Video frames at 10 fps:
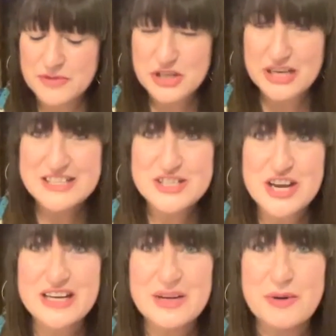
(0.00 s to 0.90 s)
took its
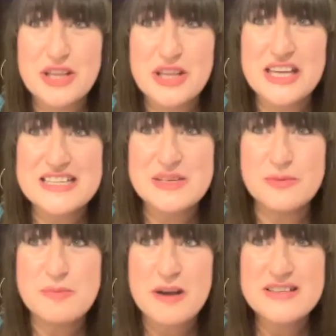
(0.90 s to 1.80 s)
journey, one of the things that
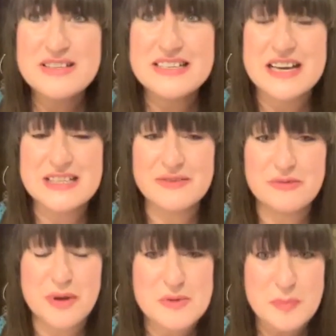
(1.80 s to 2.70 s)
was most exciting
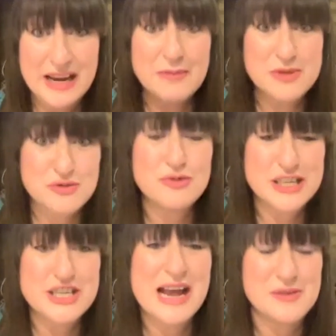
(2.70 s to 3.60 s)
for me was being able to
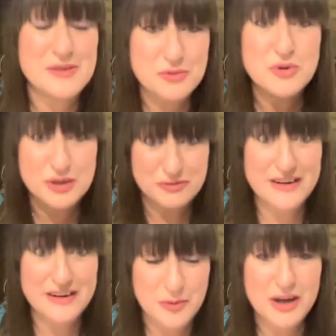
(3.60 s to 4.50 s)
reach out to all of our
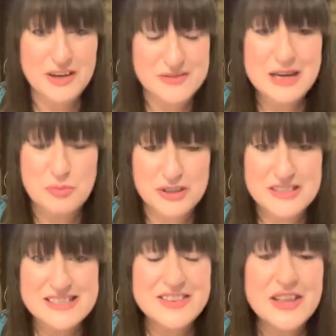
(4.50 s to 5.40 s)
network of
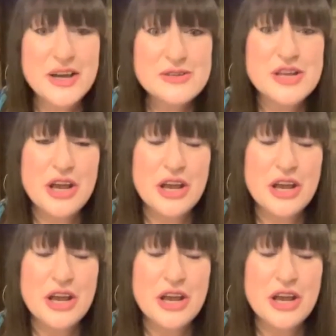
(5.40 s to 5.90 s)
celebrants, and those